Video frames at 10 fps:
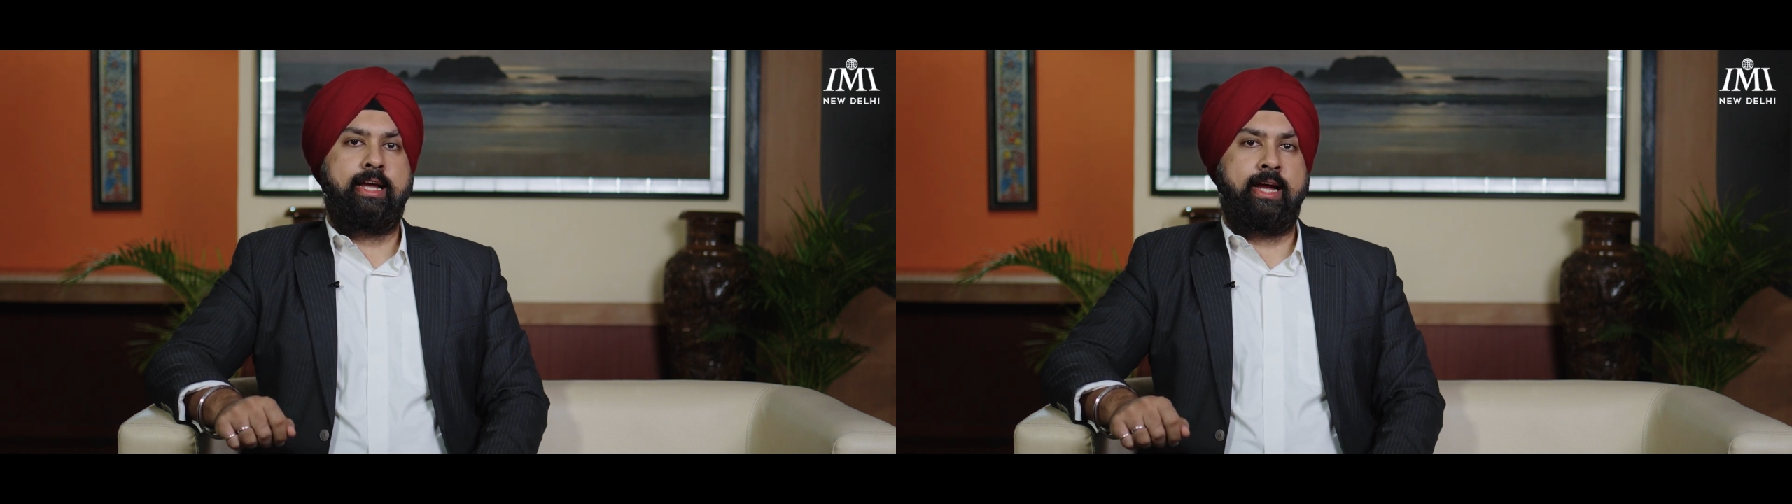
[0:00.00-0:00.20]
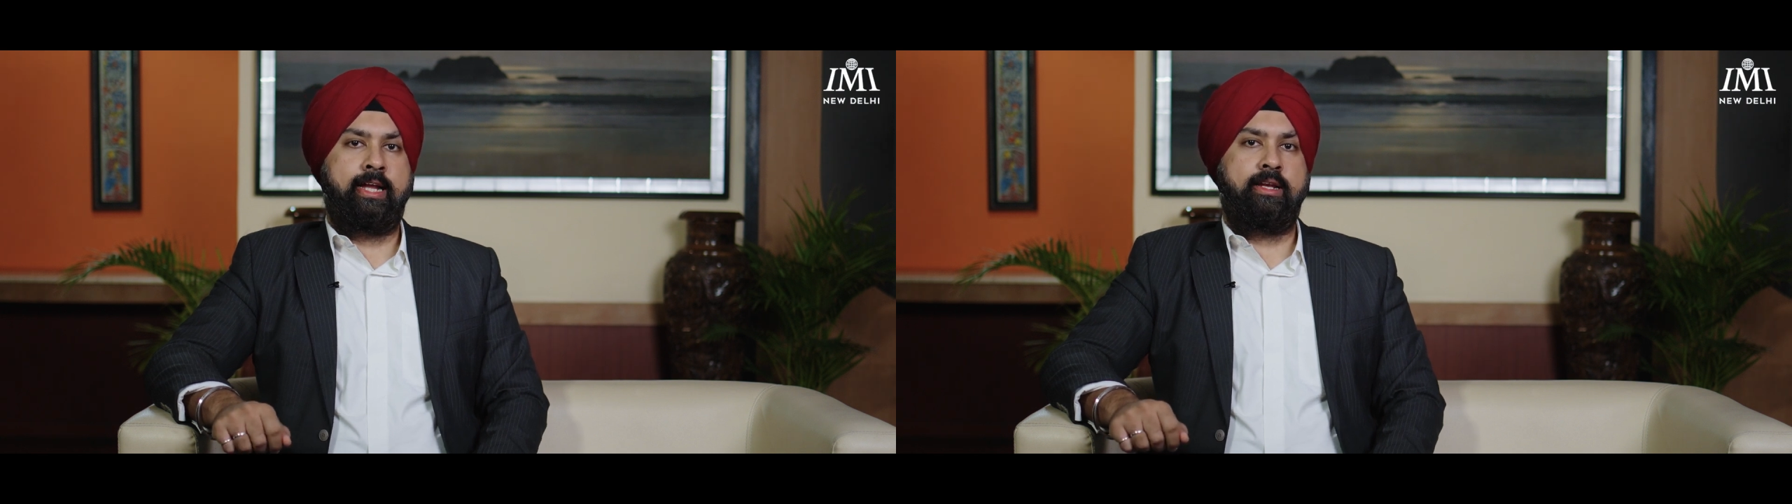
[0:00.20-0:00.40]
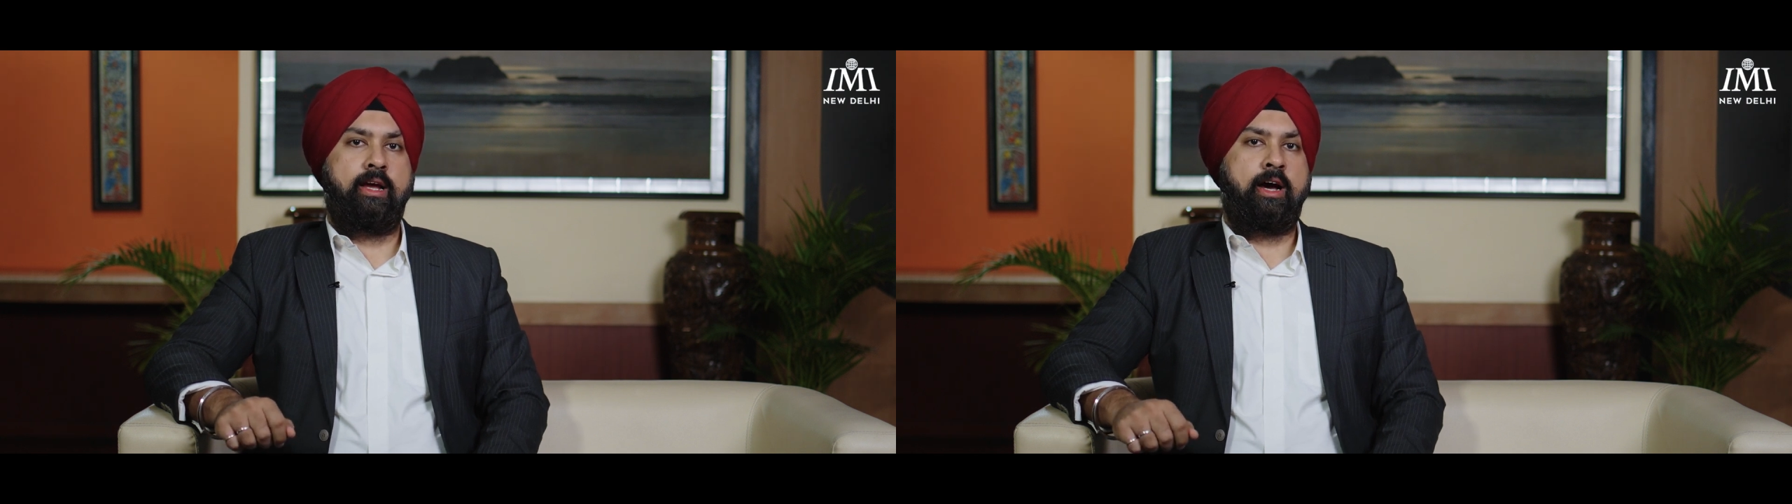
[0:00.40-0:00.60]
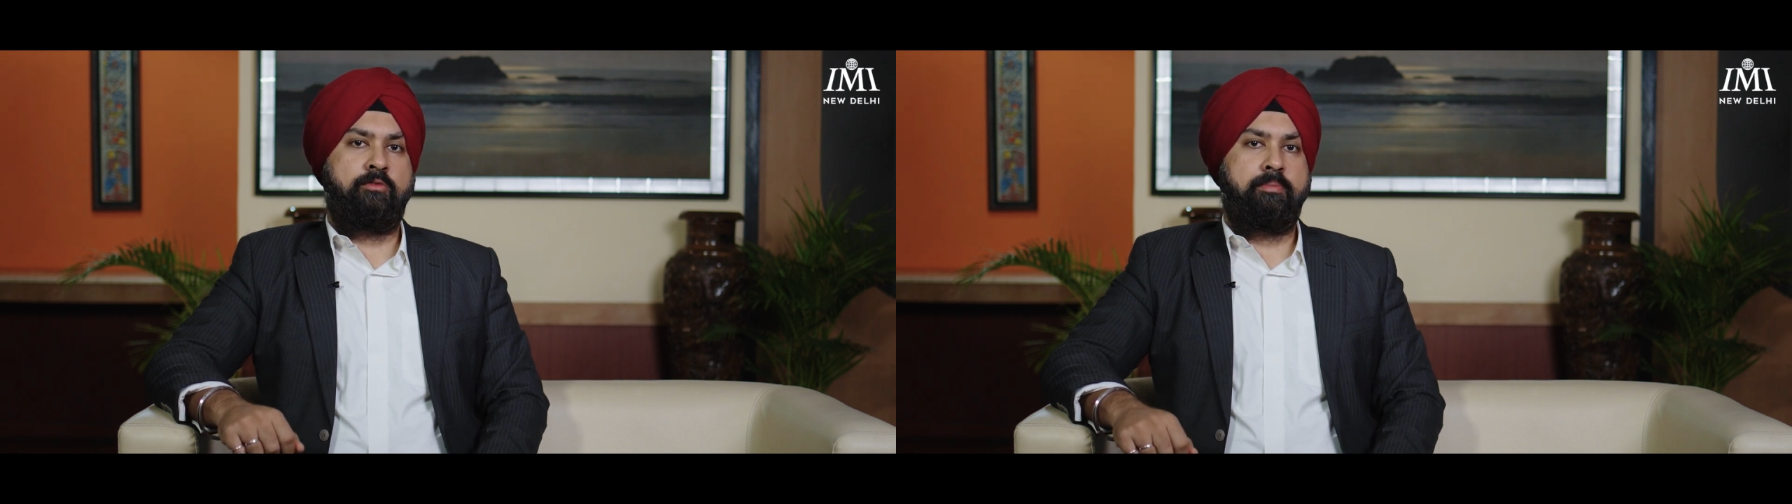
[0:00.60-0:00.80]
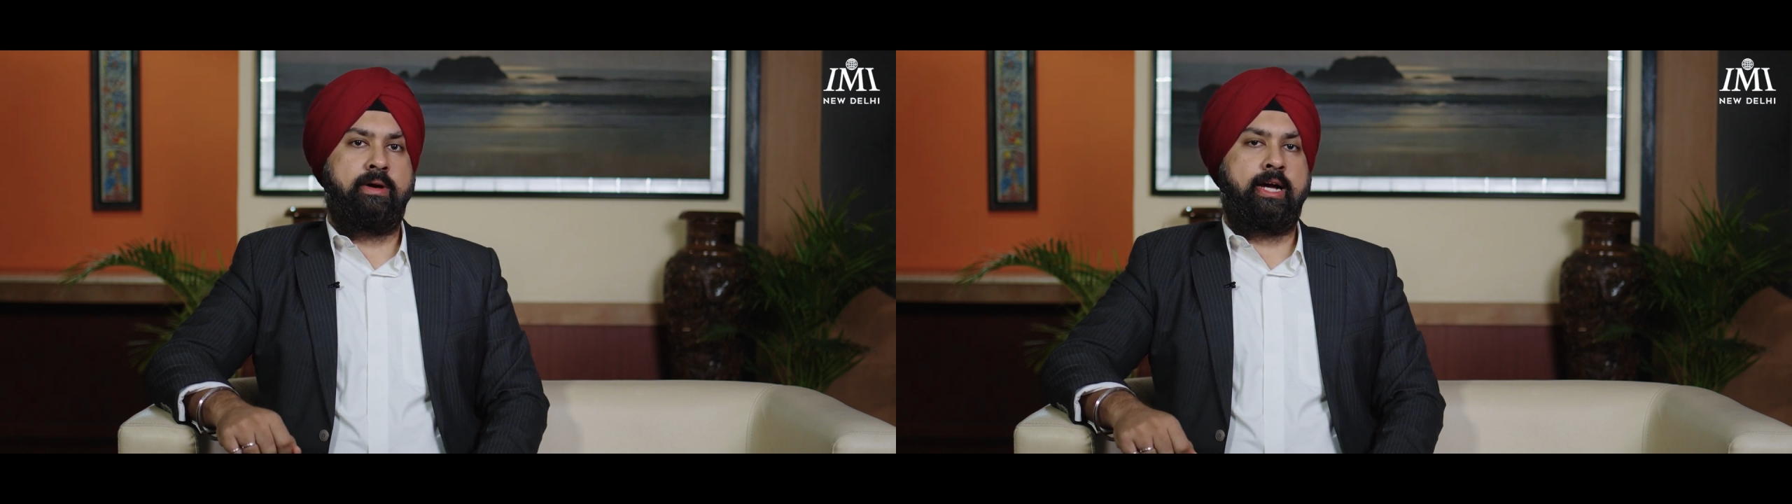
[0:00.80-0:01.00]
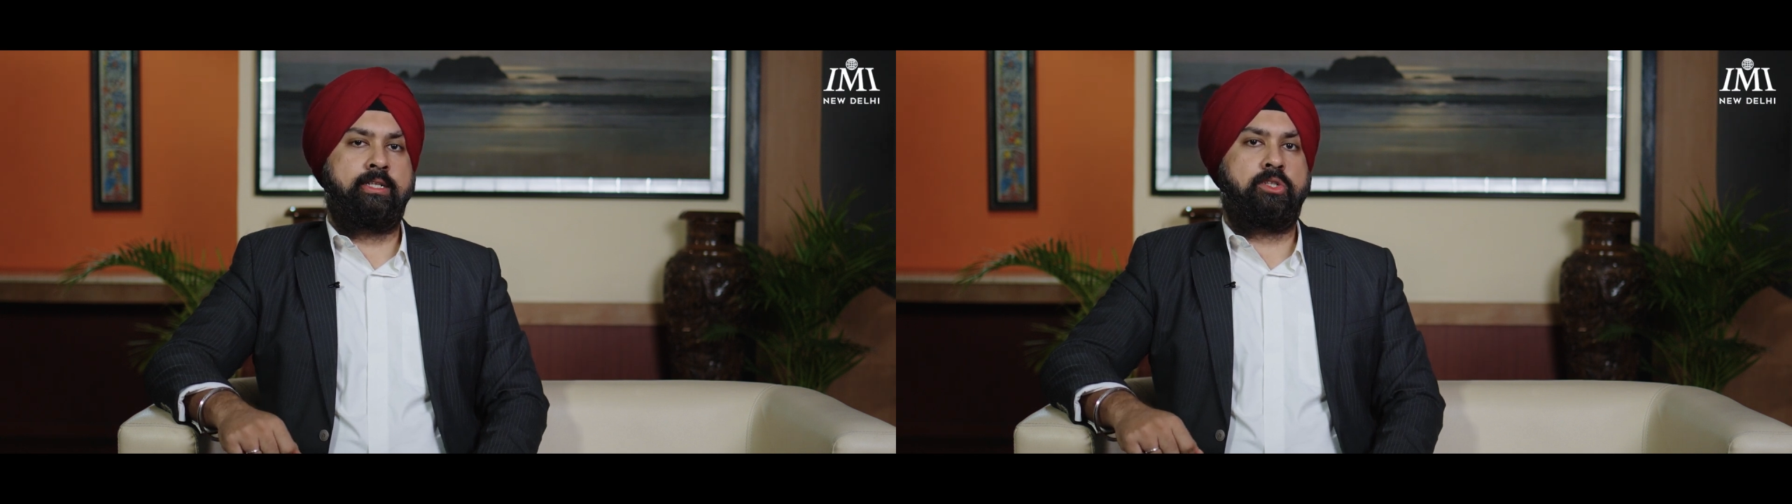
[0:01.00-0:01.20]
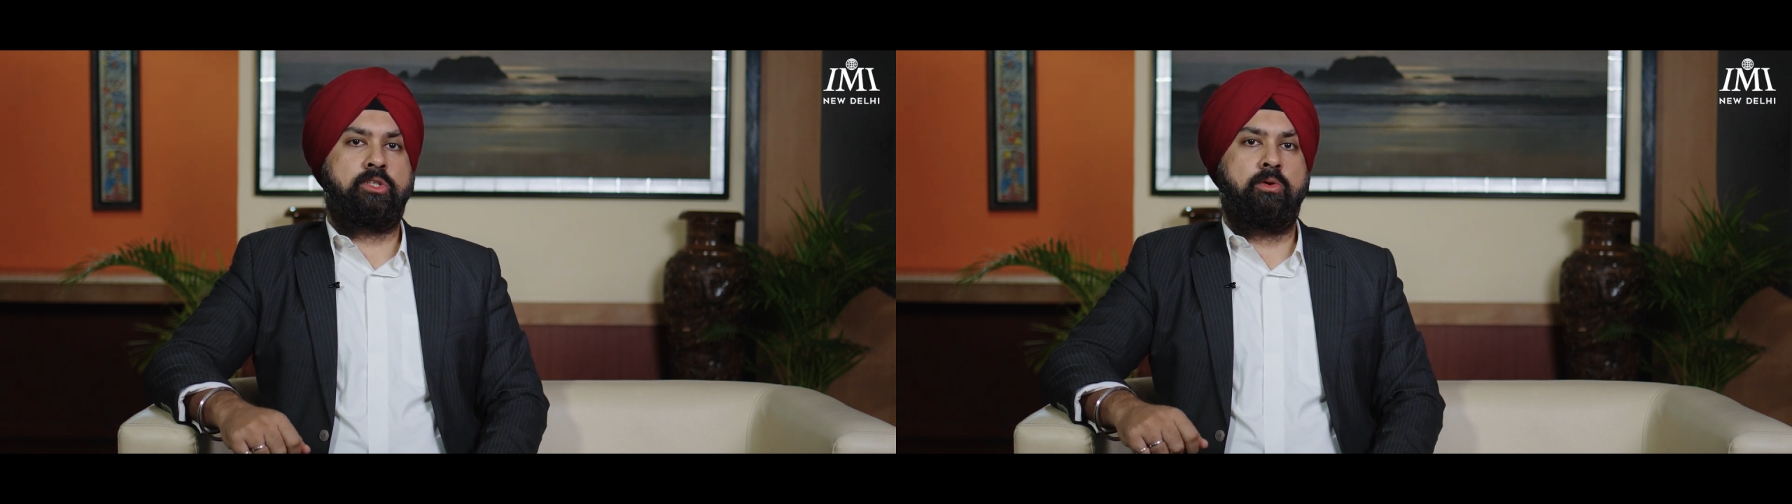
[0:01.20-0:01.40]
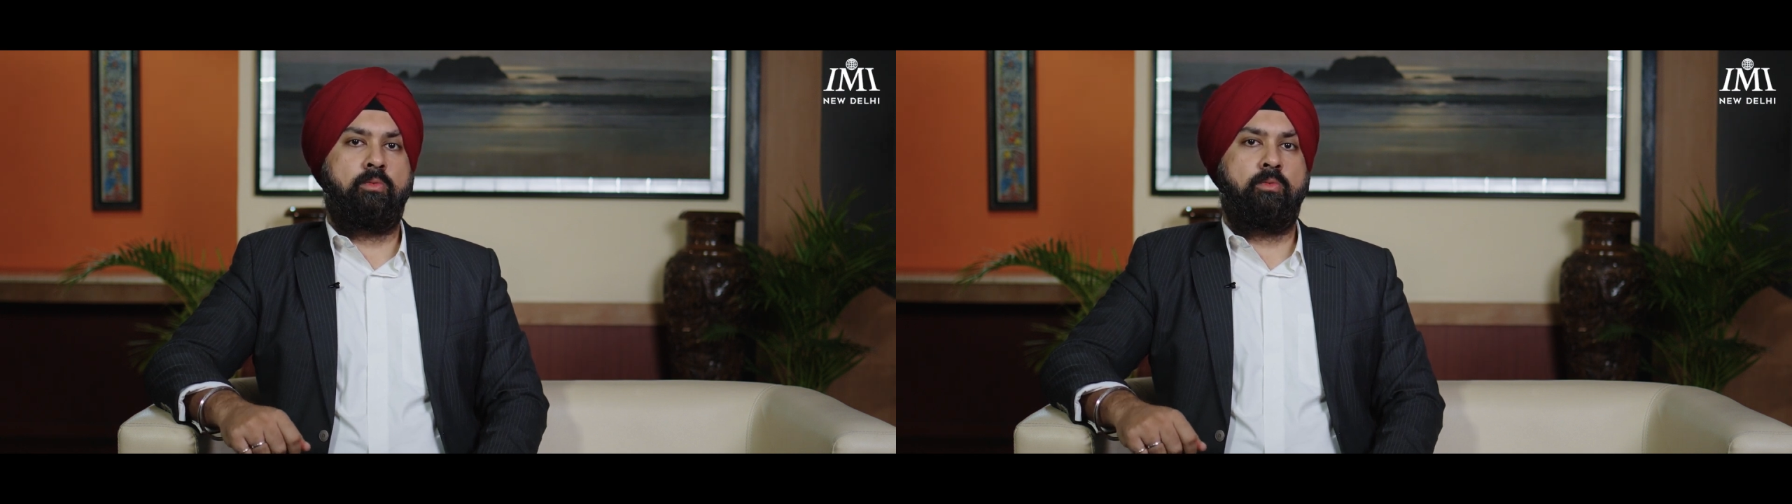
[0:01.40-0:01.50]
And our batch